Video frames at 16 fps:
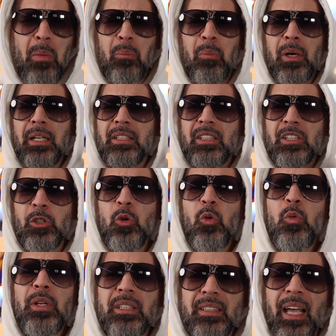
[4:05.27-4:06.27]
but it still
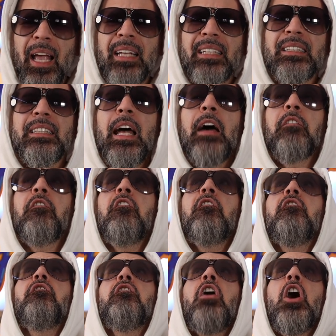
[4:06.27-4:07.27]
retains that
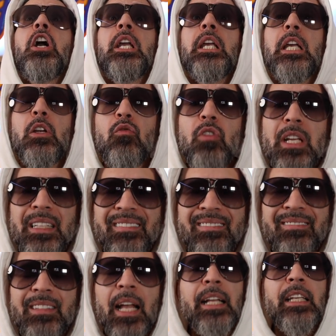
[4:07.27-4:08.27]
fucking
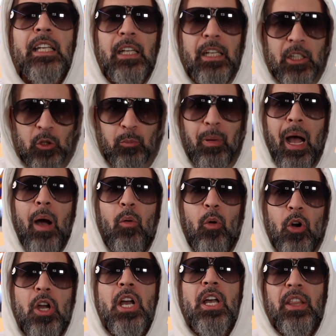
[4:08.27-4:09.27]
ridiculous
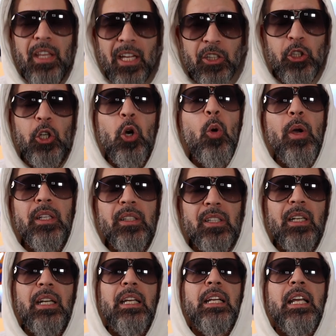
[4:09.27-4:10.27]
power that you're going to
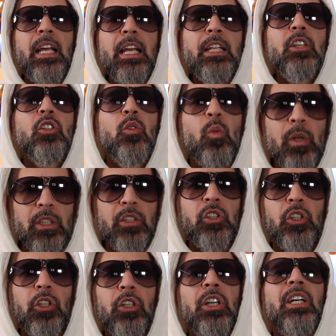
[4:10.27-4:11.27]
need in the
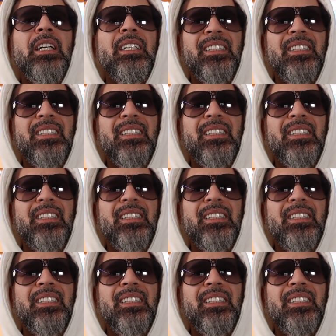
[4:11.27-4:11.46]
winter